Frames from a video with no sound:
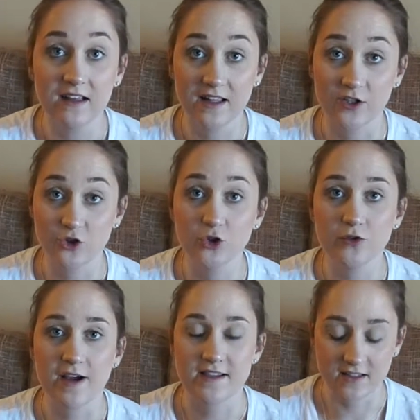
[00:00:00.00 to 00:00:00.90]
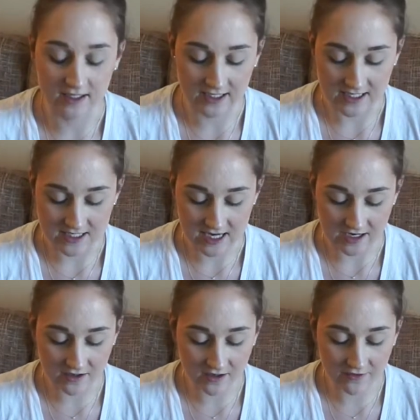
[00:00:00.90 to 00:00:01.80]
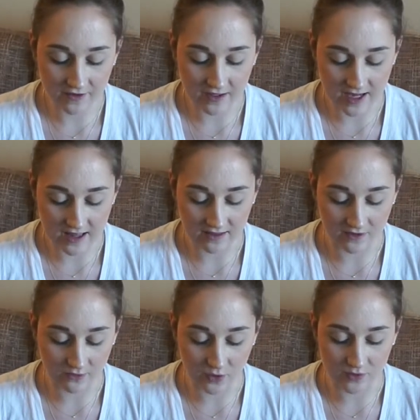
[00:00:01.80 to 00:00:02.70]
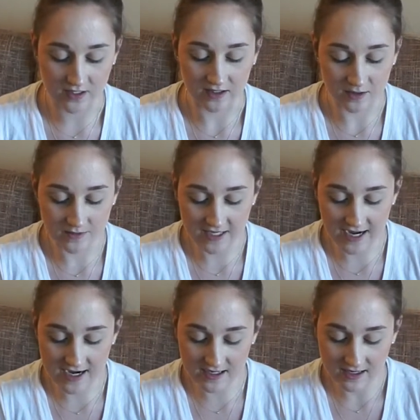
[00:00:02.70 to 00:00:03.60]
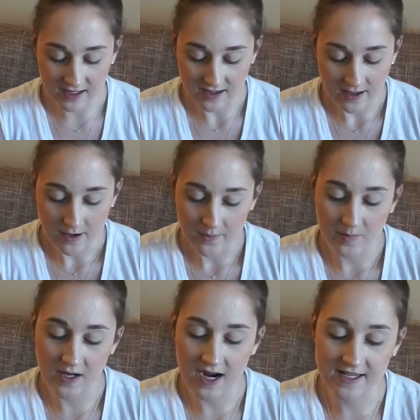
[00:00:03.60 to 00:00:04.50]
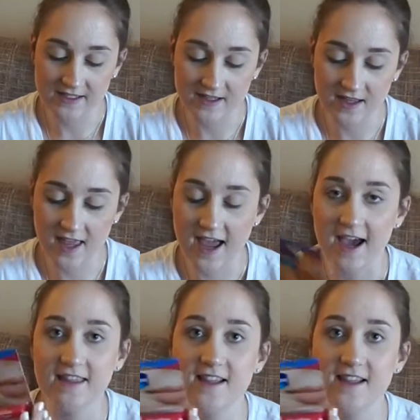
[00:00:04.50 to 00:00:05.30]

like true Vaseline container, and the rosy lips kind. But I saw that they had